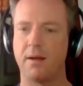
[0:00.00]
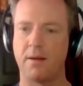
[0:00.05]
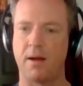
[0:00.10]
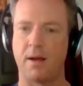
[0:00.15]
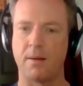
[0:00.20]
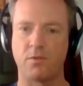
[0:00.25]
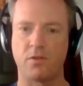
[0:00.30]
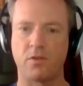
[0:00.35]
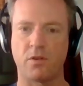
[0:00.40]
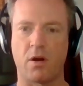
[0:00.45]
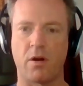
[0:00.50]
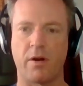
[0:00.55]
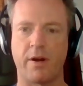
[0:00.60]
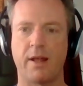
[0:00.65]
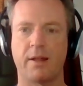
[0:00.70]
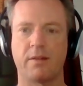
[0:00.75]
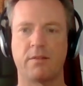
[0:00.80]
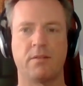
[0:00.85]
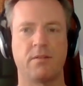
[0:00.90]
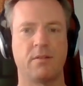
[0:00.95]
I'm sorry,
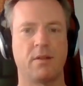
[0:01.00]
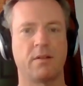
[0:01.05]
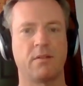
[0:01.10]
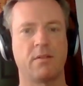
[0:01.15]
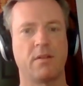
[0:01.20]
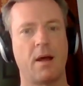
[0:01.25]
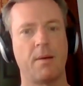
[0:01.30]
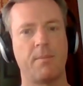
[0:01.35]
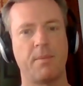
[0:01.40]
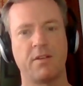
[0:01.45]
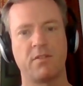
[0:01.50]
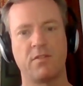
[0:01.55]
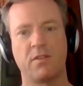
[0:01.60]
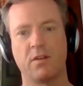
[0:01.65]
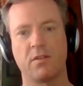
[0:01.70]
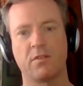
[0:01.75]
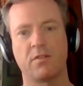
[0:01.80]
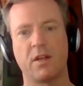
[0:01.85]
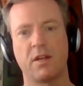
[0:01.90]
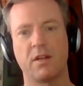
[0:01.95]
that's that's not my
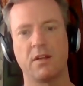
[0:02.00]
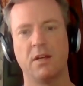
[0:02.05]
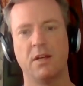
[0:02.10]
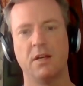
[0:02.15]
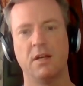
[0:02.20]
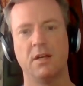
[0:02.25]
skill set.